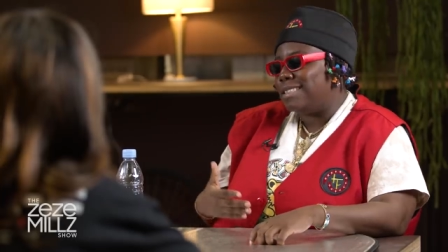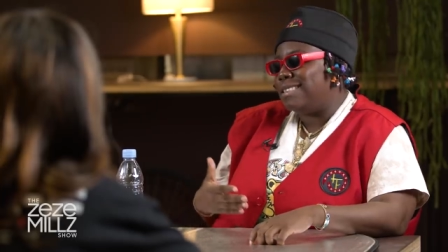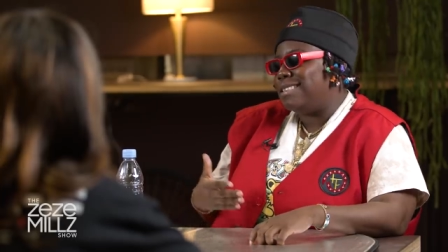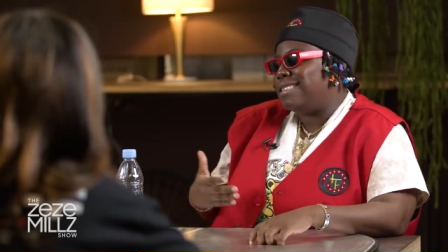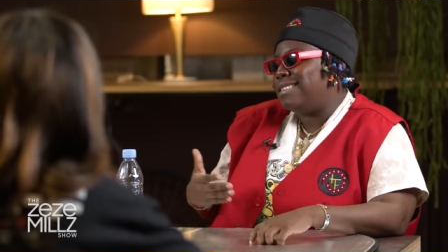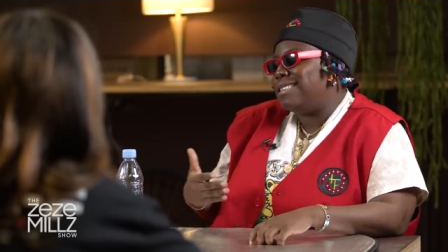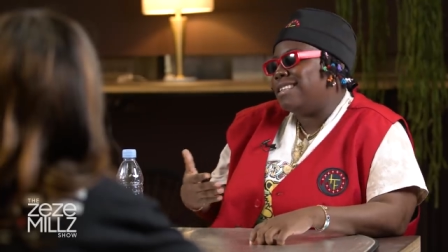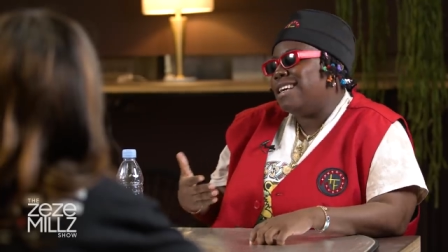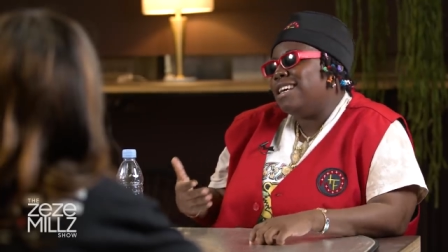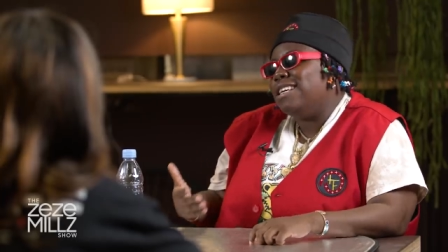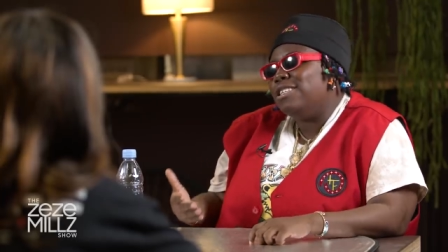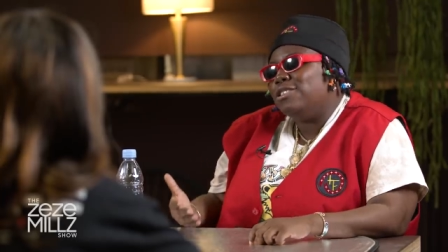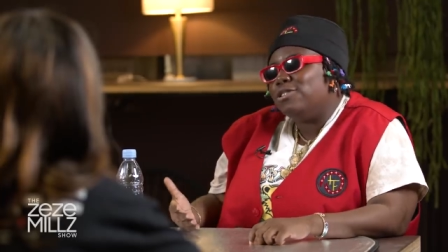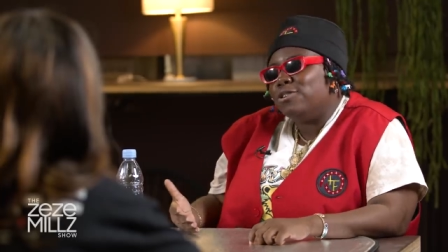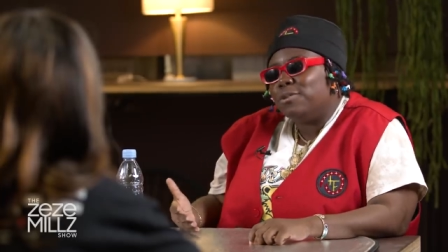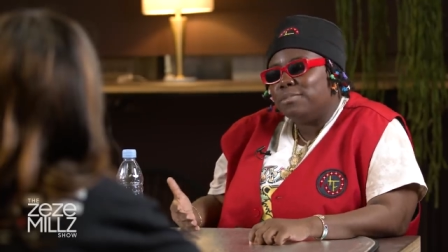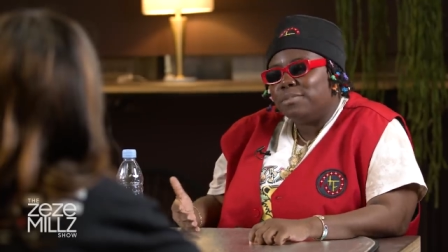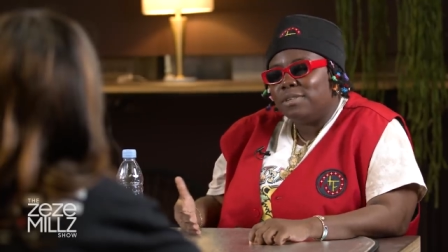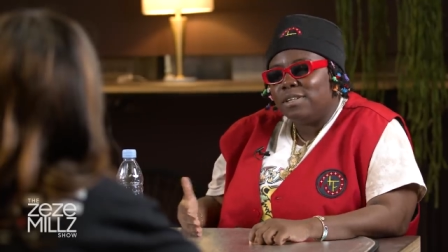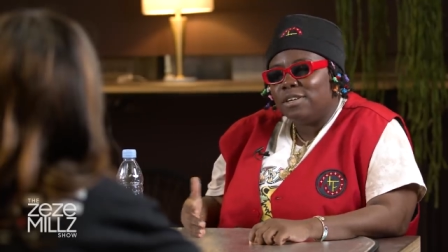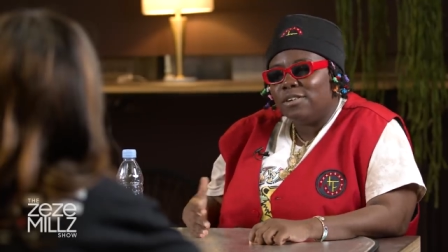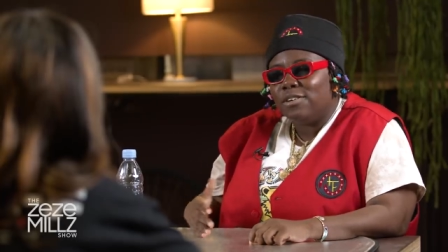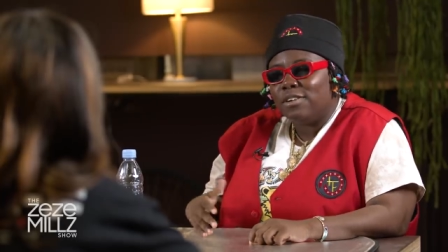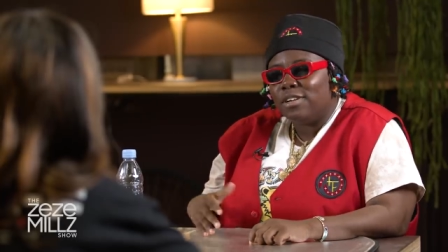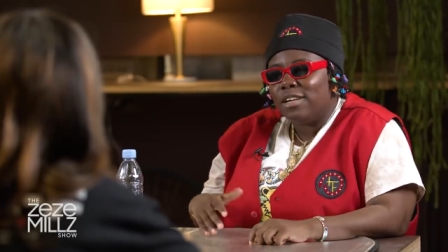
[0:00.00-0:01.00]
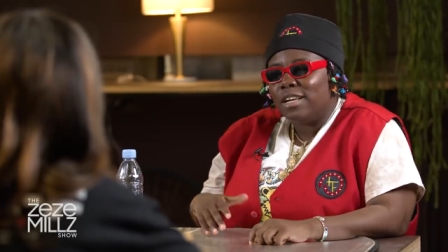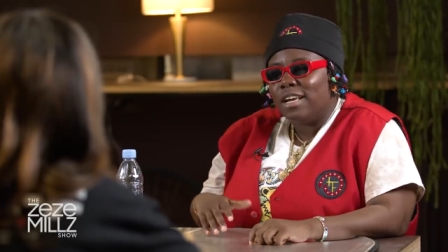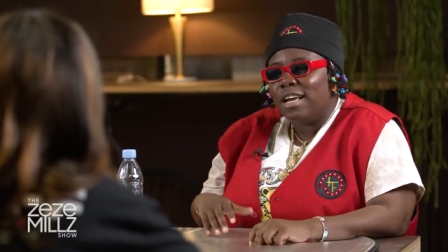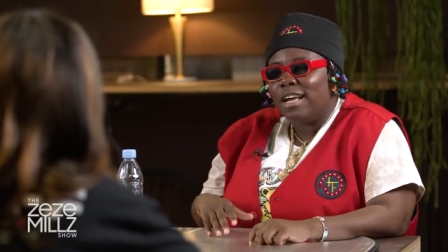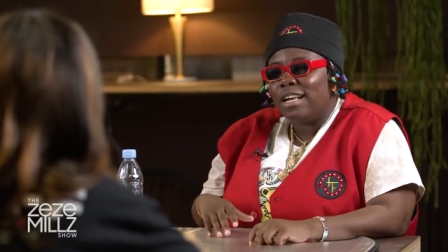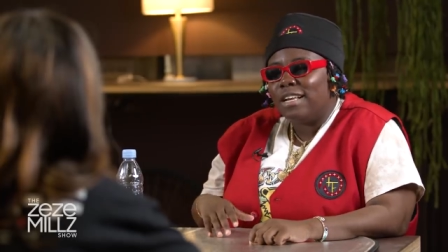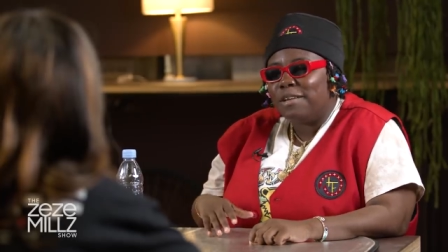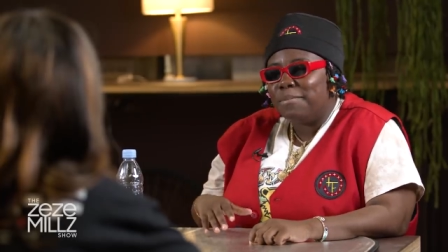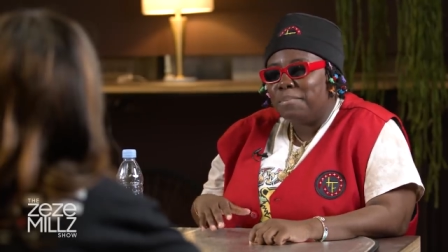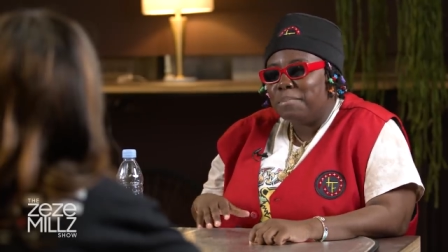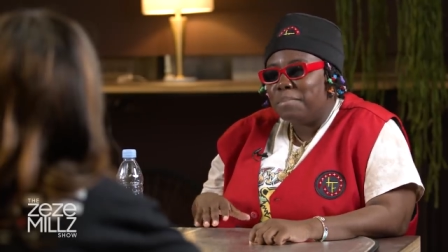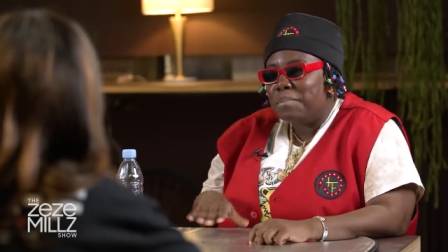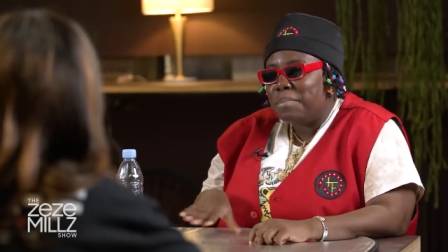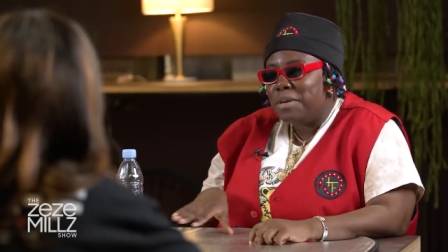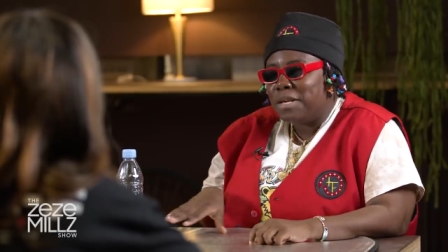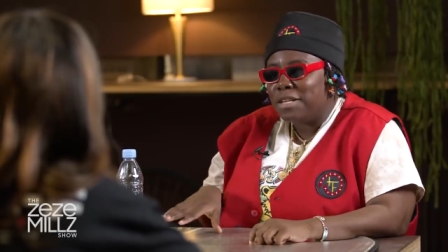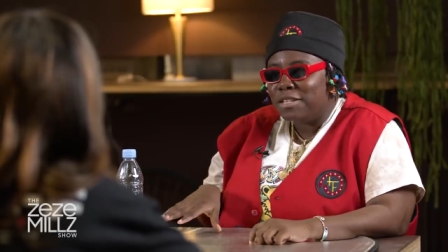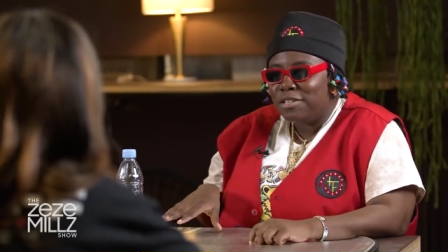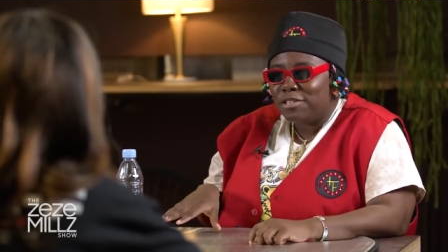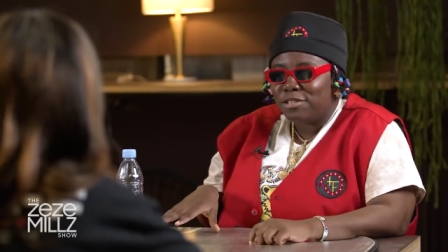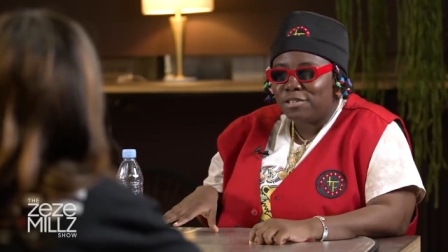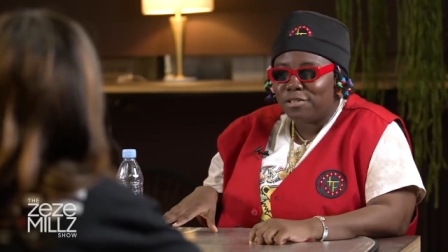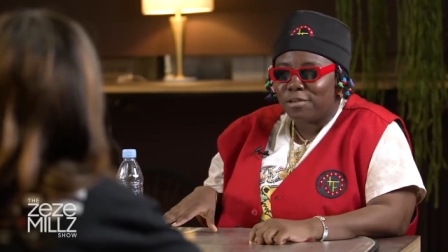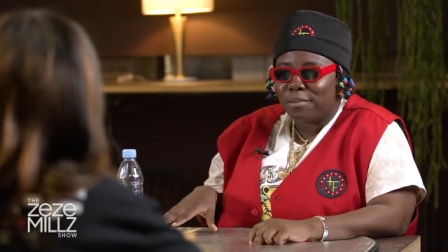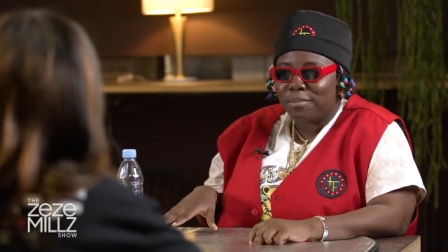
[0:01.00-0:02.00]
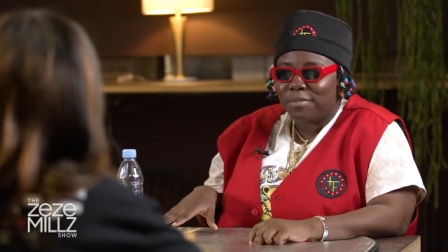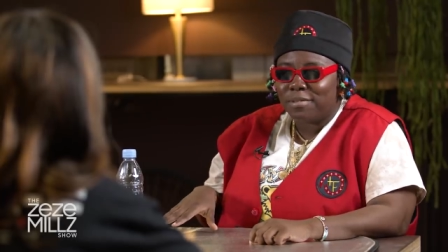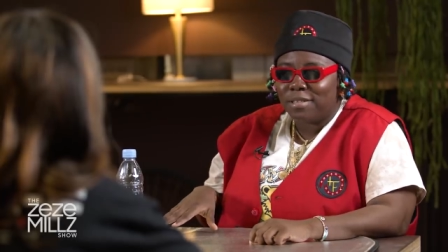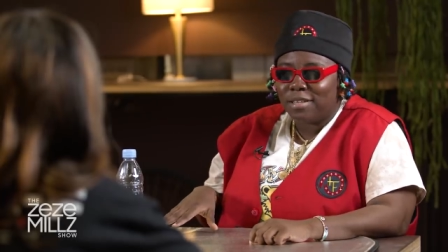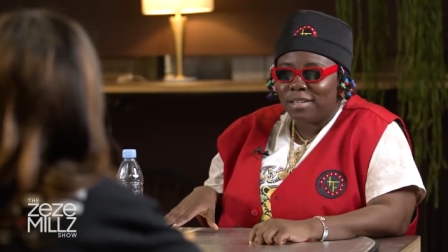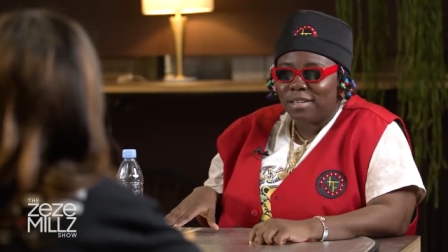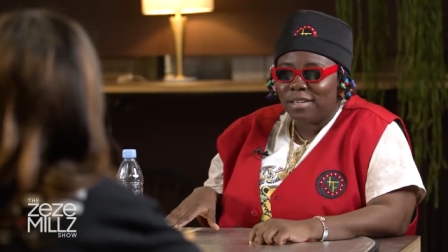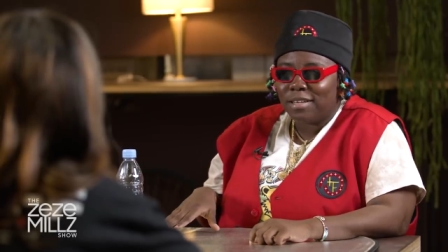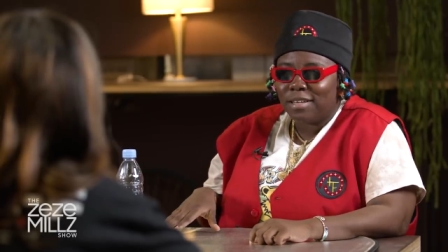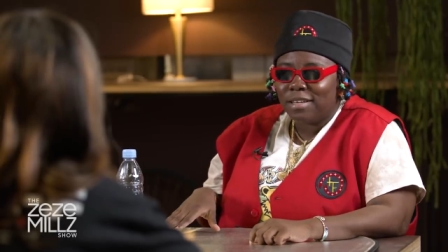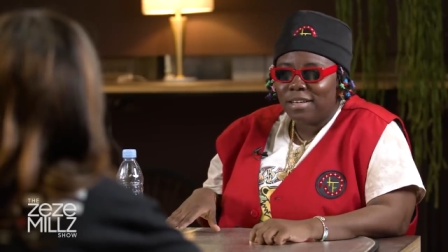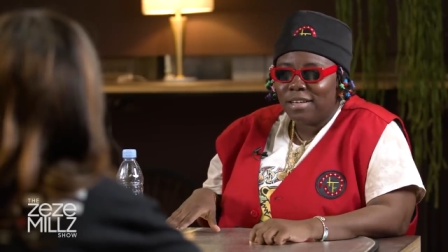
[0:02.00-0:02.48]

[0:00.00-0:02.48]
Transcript: say something on it, and it means something.